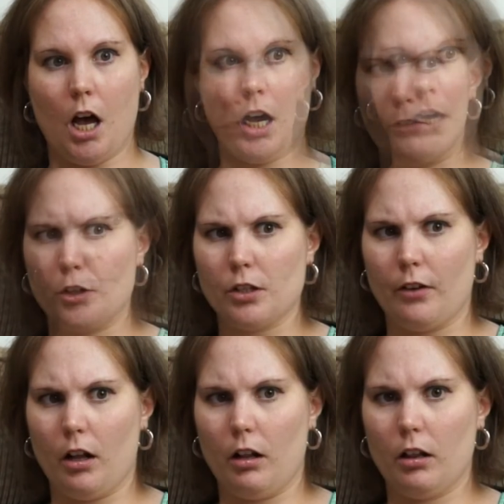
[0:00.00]
First of
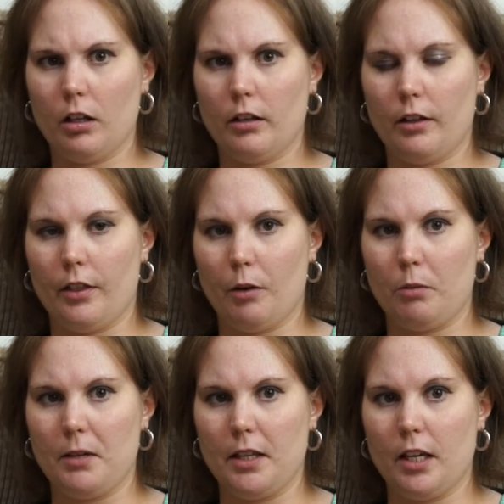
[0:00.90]
all, there
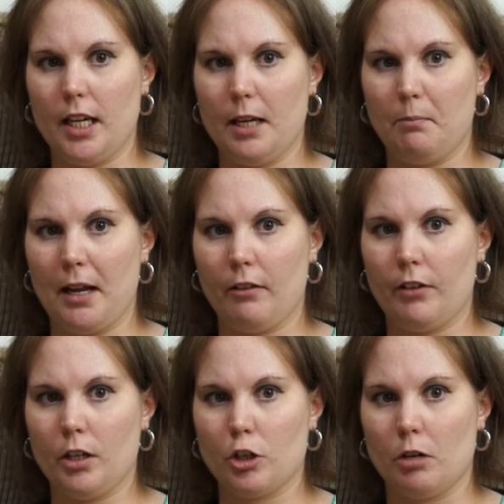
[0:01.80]
would be the
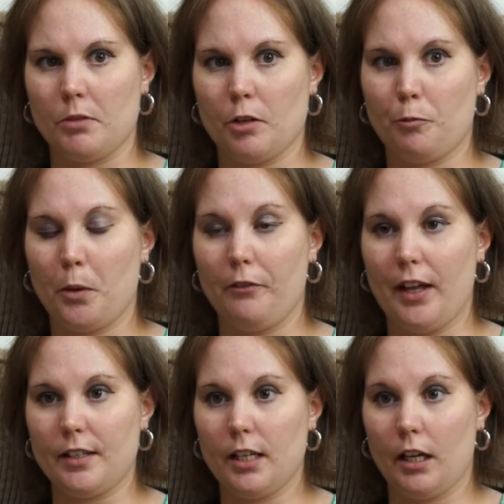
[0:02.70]
benefit in terms of
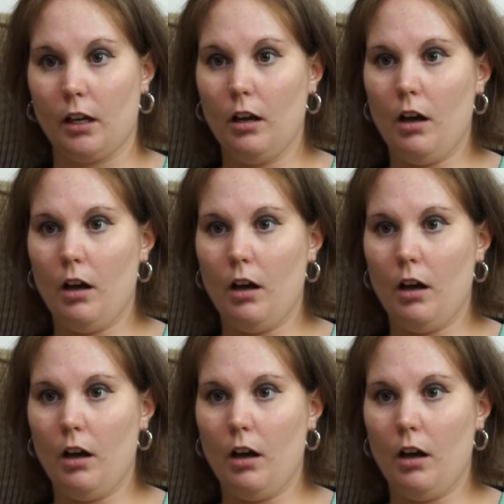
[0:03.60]
preventing